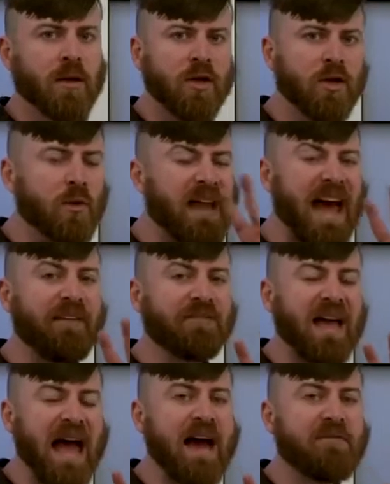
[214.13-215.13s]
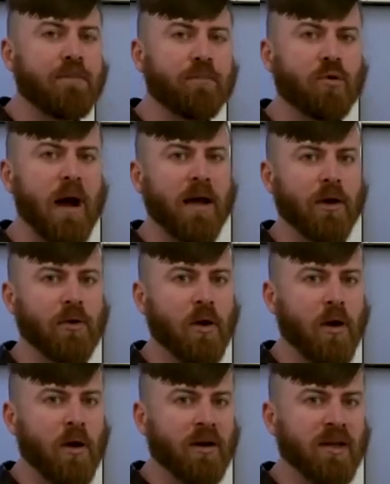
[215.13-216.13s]
You don't have to have a prior
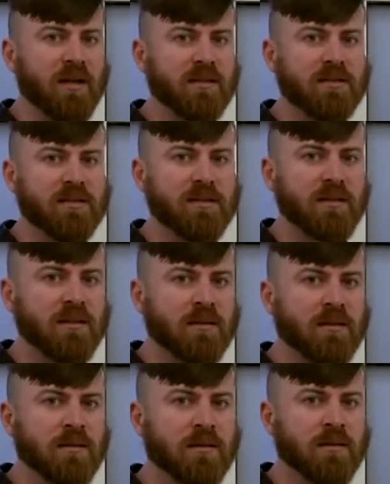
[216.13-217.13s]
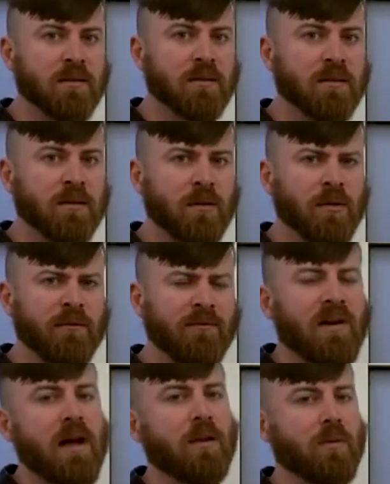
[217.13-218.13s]
audience,
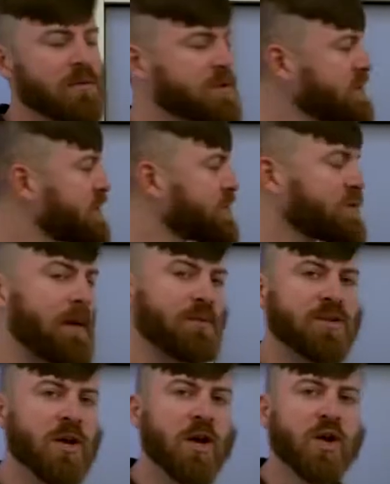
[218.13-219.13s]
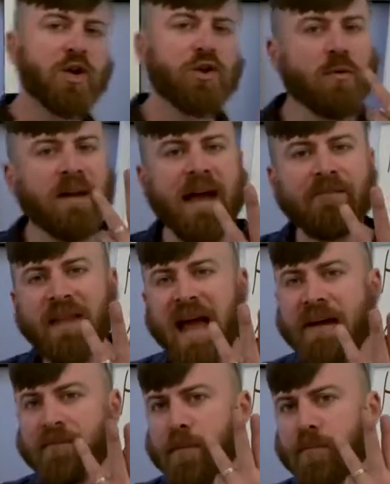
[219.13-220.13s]
followers or subscribers. You don't have to
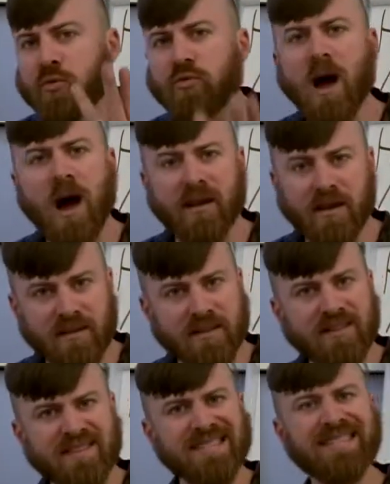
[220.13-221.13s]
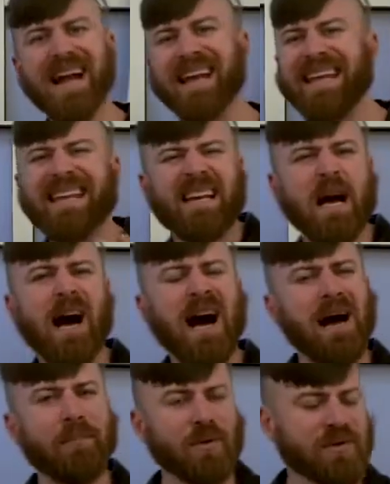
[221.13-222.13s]
have a product. This is not
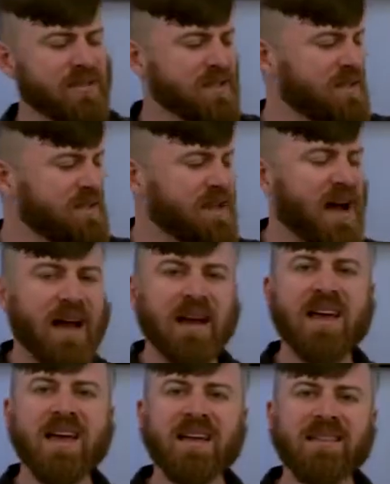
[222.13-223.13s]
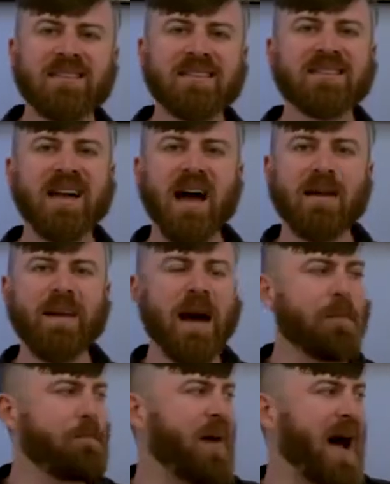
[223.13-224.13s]
e-commerce. This is not
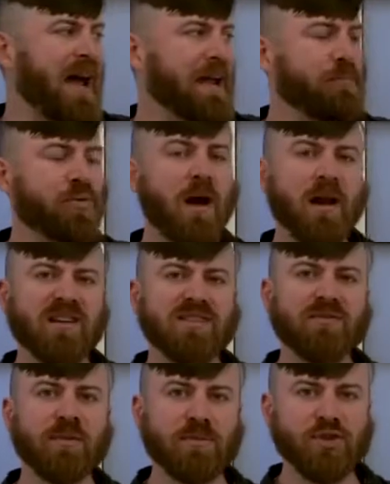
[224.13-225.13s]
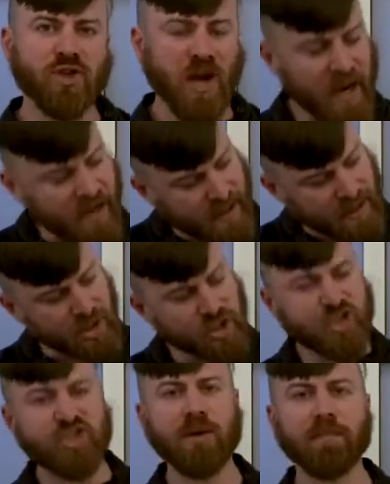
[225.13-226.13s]
about buying products from China and
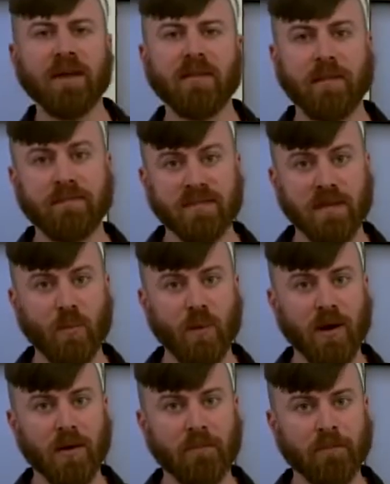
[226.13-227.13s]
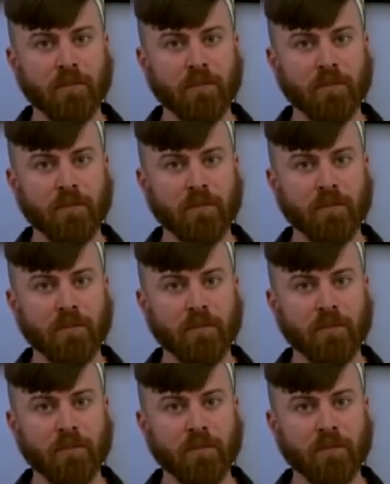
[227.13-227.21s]
shipping them somewhere.